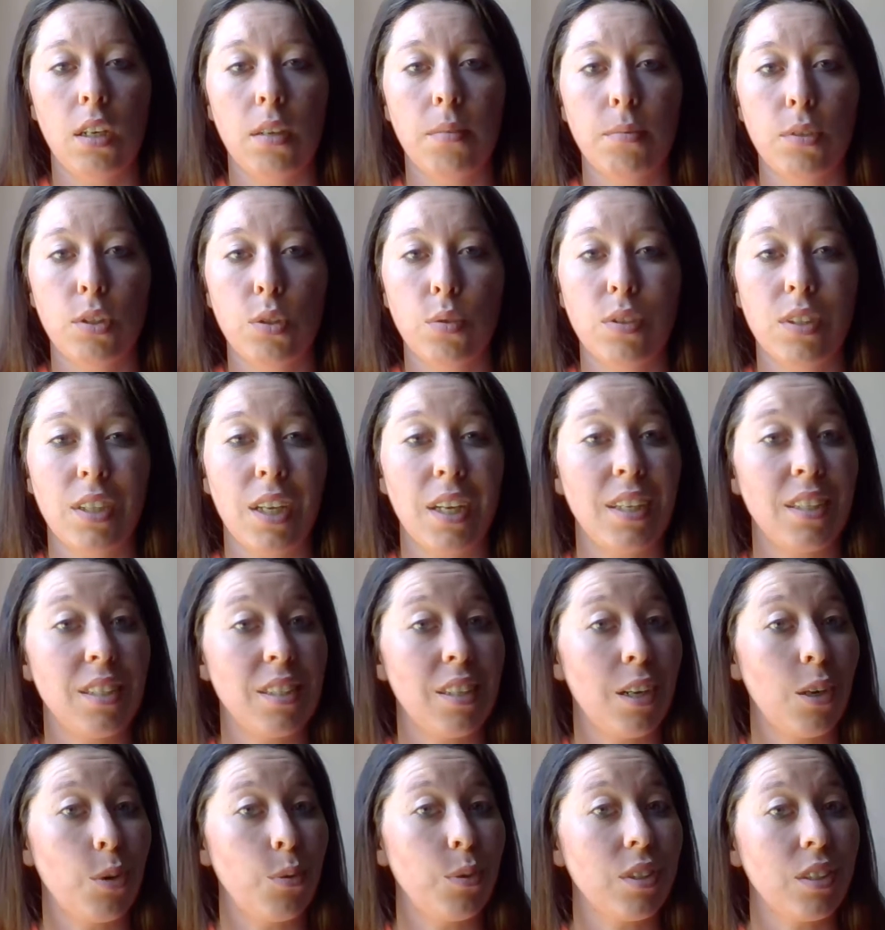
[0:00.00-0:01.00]
suicide. It's
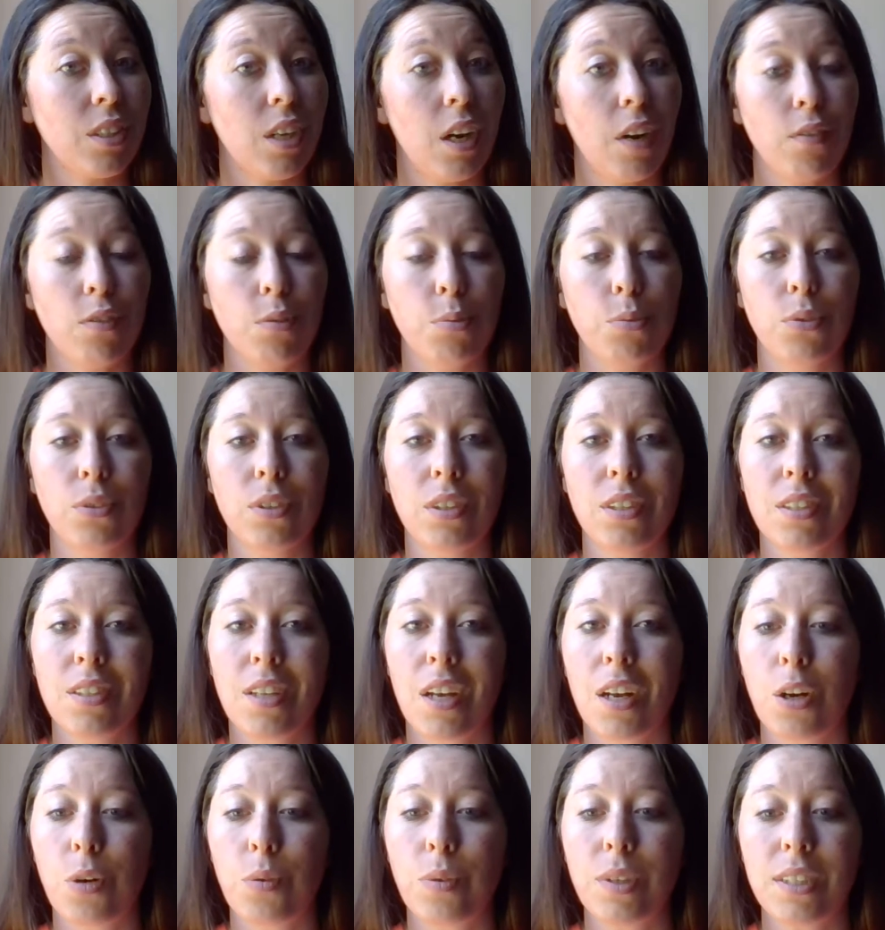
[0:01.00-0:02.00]
not always comfortable and it's
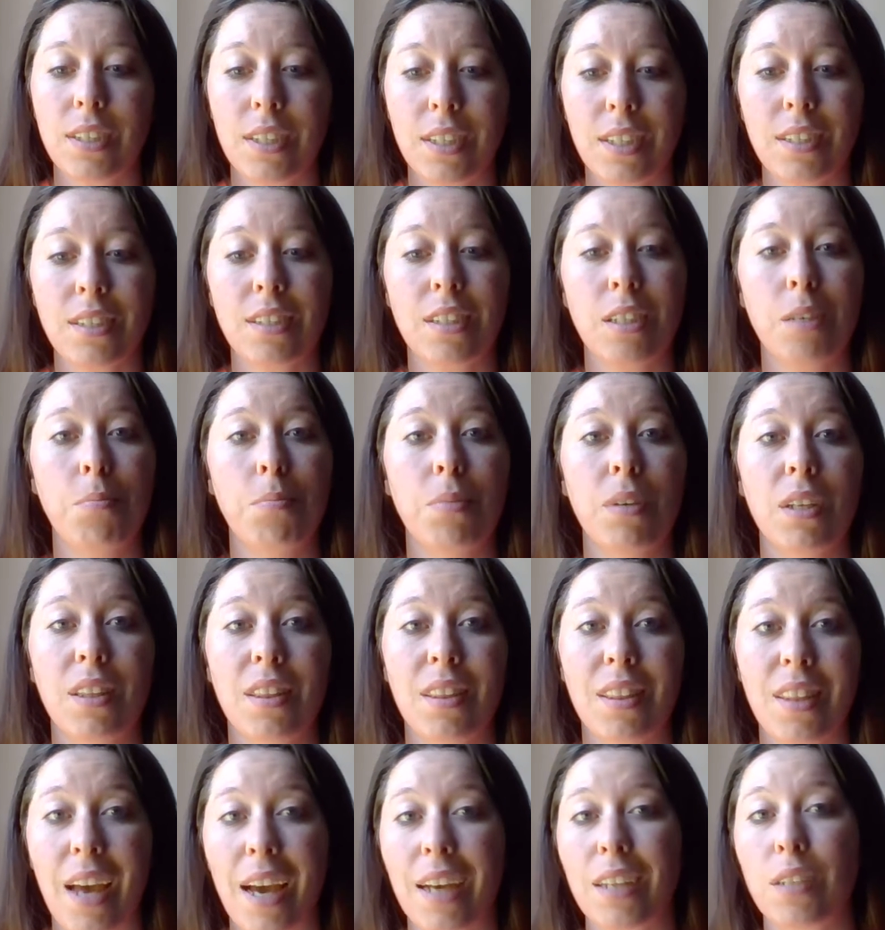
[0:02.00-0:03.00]
not always easy, but
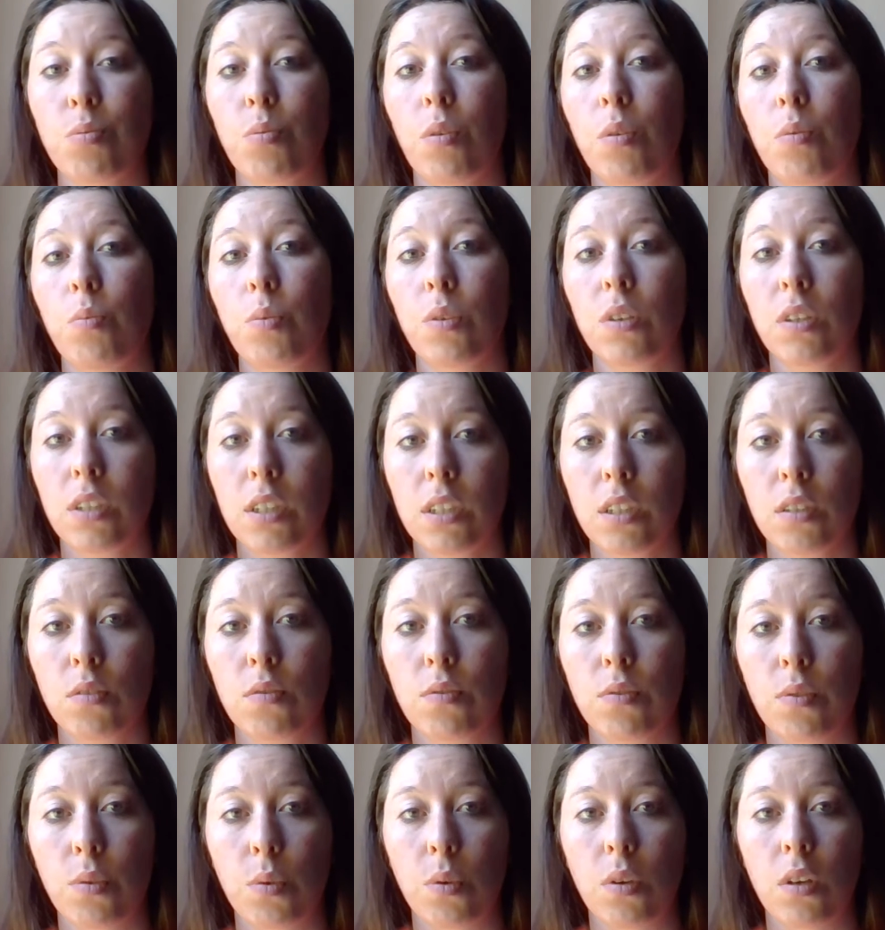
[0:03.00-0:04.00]
that's what we're here
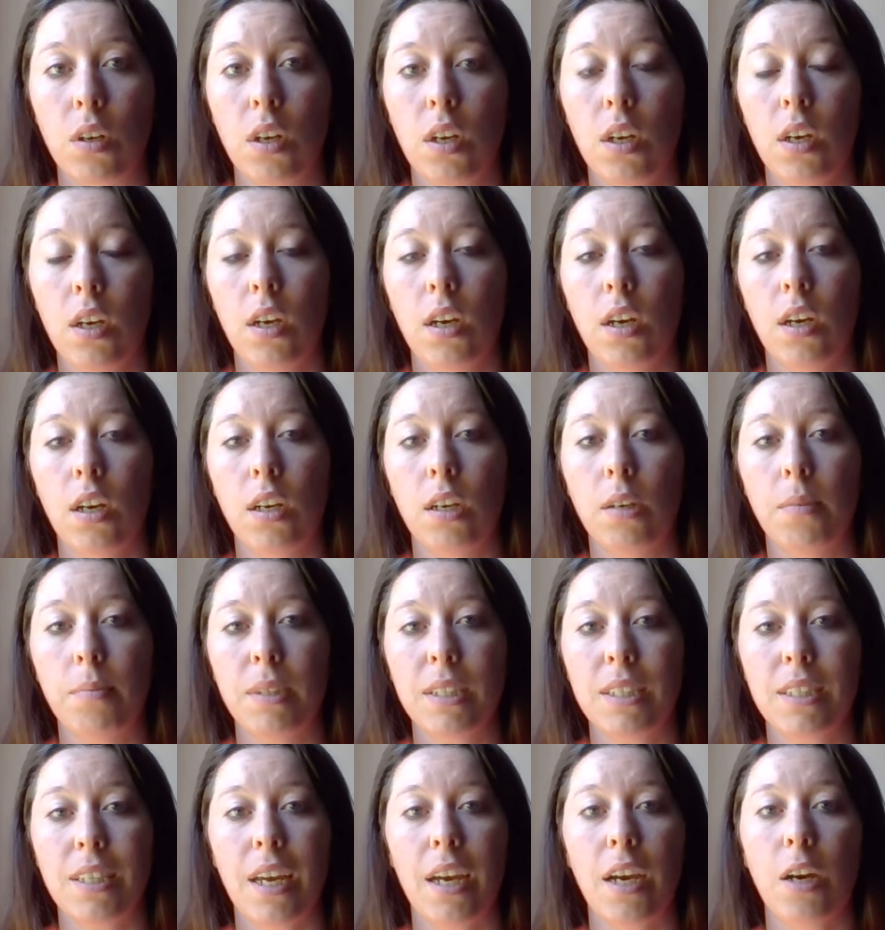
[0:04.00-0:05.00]
for,
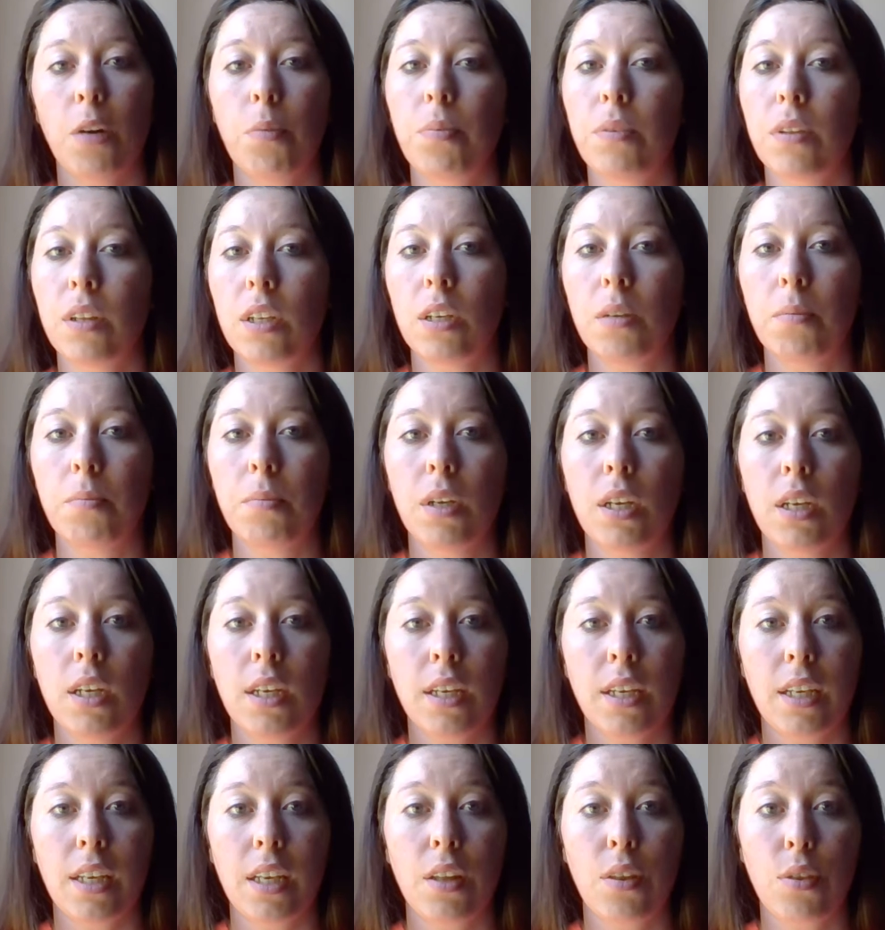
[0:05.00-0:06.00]
is to help them
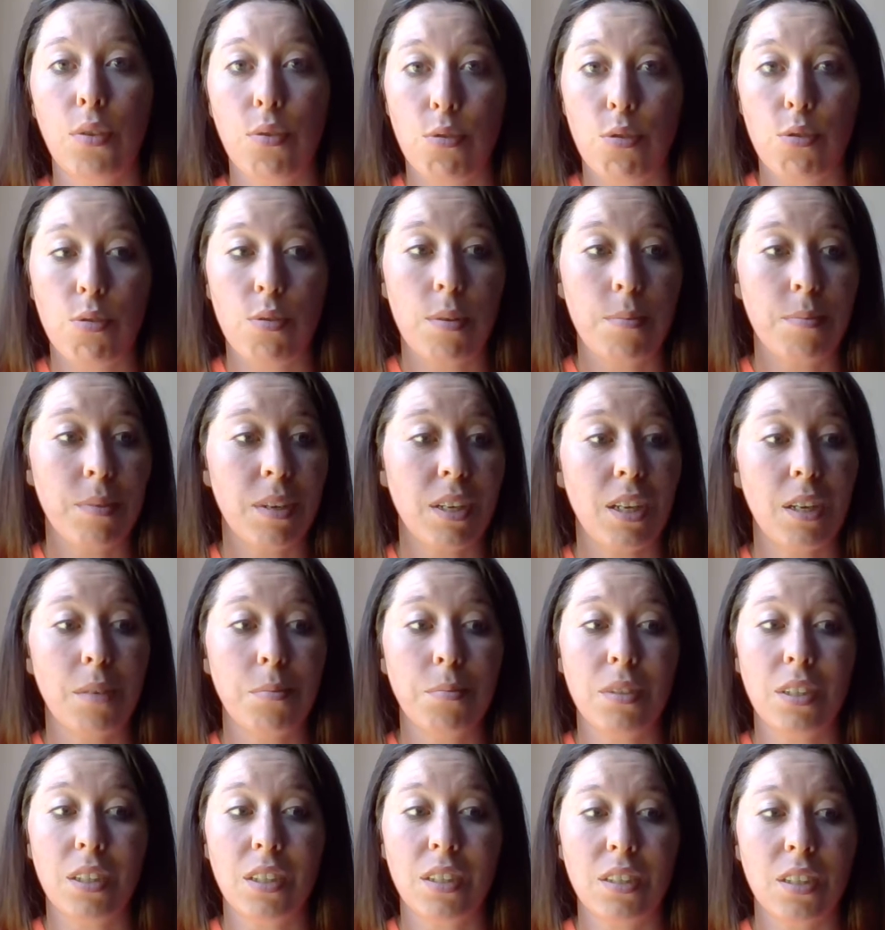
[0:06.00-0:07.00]
get through and become
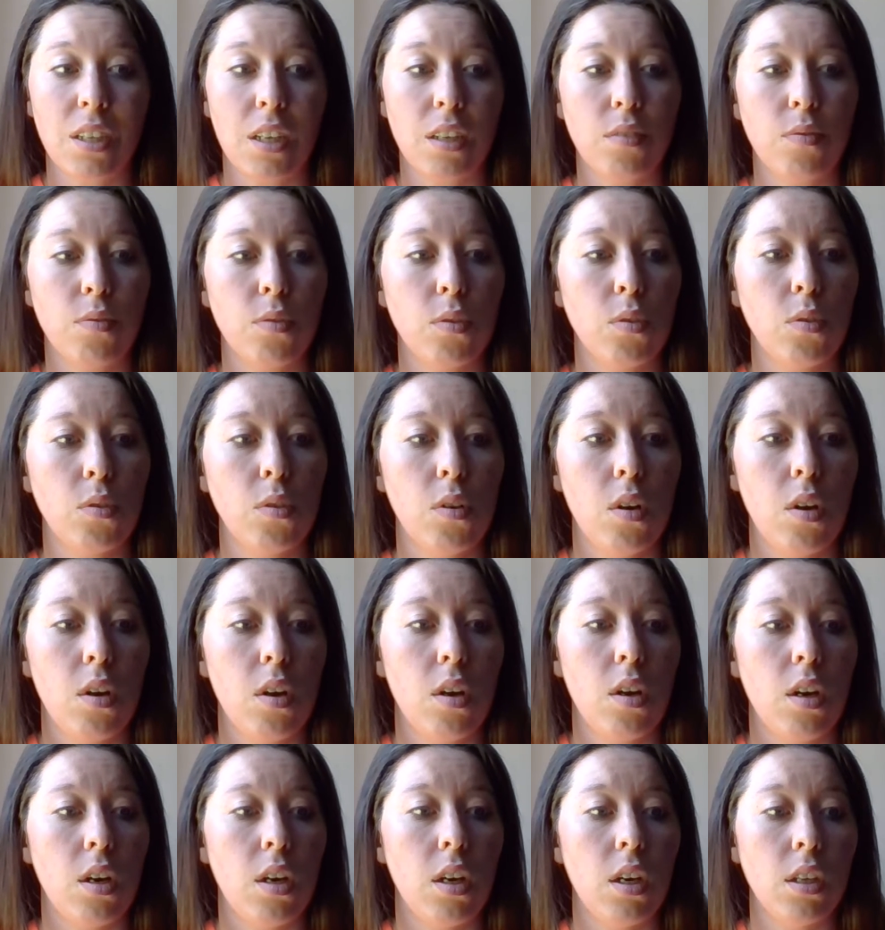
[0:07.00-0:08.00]
successful
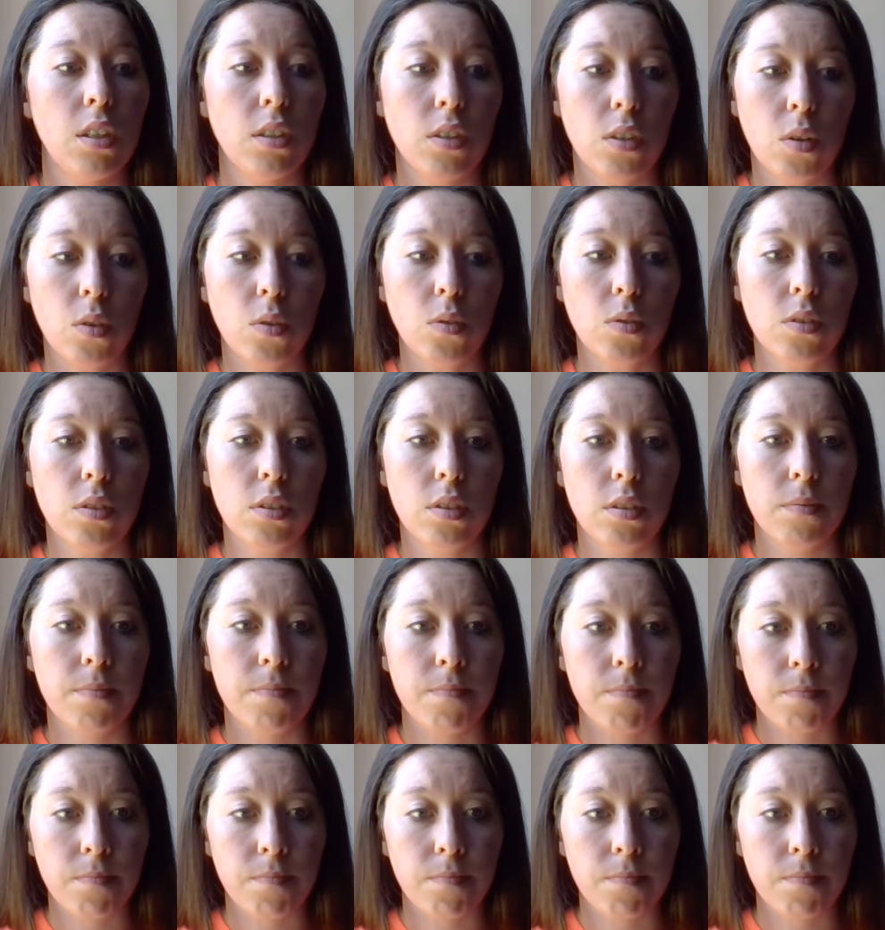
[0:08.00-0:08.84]
adults.